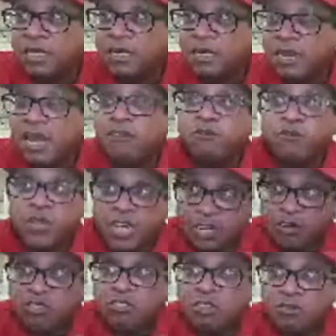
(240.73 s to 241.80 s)
not
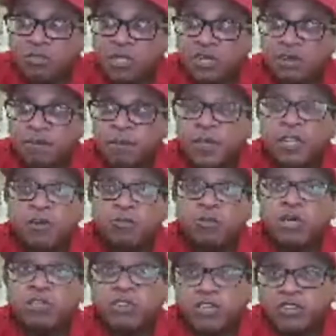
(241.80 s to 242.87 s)
figuratively,
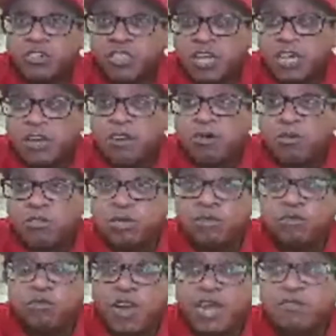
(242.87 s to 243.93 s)
went to jail to
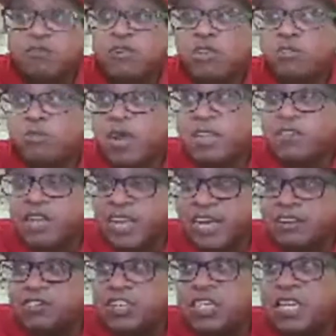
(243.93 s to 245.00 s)
fight for the right to
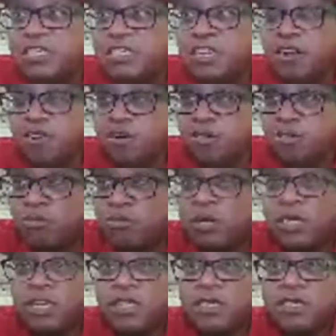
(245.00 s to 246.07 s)
educate their own
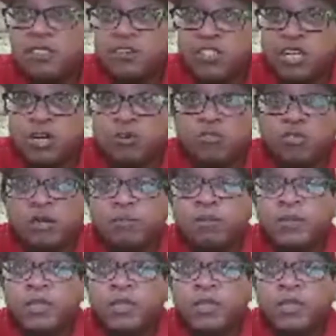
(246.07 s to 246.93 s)
children.